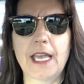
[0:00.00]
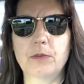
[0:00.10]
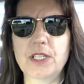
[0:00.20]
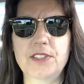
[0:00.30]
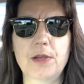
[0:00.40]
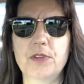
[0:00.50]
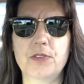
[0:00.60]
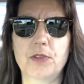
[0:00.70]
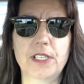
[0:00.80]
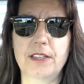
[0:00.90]
And once they were
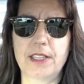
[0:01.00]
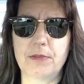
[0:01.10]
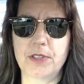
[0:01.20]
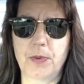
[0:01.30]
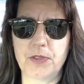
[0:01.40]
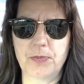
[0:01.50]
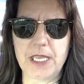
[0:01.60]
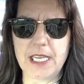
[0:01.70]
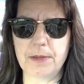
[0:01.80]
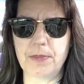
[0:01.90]
sold out, that was supposed to
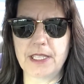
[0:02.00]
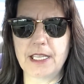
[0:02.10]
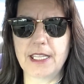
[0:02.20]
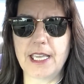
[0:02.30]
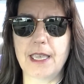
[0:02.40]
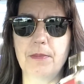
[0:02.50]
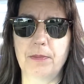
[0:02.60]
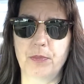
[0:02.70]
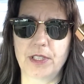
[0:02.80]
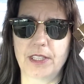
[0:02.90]
be it. But then they came
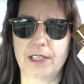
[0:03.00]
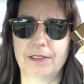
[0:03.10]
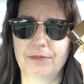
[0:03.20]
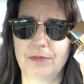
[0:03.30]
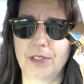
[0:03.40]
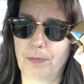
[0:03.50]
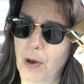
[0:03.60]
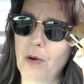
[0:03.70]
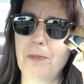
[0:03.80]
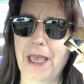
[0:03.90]
up with the, the
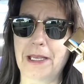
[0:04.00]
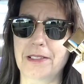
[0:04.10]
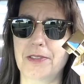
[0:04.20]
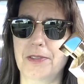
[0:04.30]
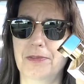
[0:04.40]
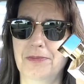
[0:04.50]
Po Man's